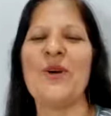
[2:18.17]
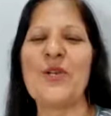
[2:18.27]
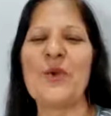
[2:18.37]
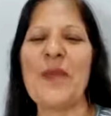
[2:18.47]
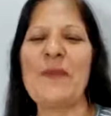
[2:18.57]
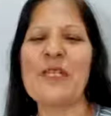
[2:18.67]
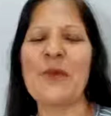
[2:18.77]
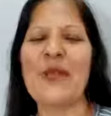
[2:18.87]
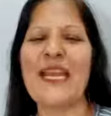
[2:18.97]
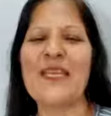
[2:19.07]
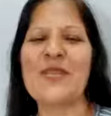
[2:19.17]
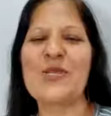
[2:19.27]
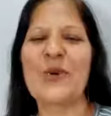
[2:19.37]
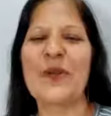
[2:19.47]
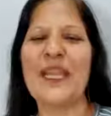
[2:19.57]
were you able to write a
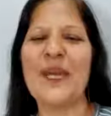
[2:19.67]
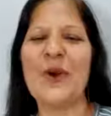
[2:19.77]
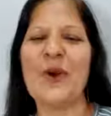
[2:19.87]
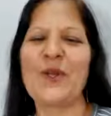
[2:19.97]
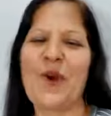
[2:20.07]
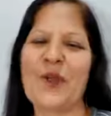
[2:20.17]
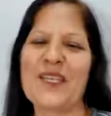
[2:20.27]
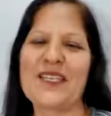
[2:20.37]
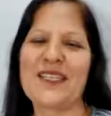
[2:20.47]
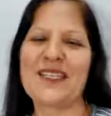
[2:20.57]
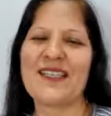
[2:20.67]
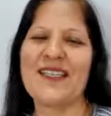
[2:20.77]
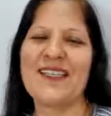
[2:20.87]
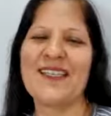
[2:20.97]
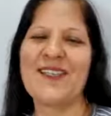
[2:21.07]
story or not.
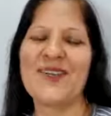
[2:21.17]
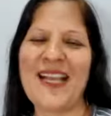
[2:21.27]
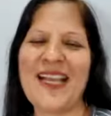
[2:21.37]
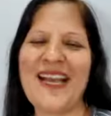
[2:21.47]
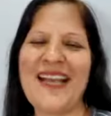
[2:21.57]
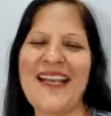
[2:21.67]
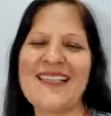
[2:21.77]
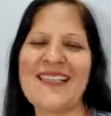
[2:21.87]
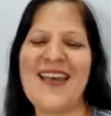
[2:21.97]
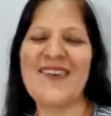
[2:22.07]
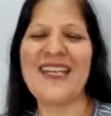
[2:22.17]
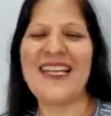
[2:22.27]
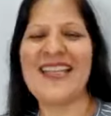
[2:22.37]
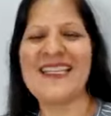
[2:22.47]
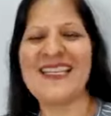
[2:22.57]
Okay guys, have
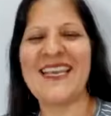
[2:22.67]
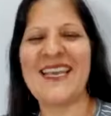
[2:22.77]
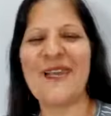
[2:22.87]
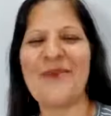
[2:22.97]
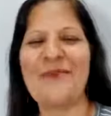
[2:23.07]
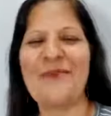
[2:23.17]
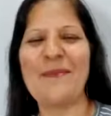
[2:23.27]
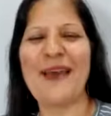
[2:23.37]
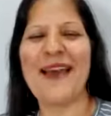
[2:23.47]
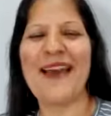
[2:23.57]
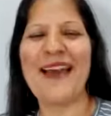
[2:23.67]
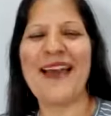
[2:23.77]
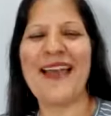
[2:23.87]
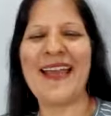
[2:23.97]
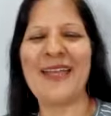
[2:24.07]
a great day.
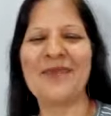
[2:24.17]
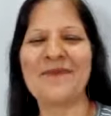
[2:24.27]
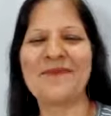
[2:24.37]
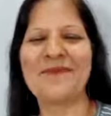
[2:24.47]
Bye-bye.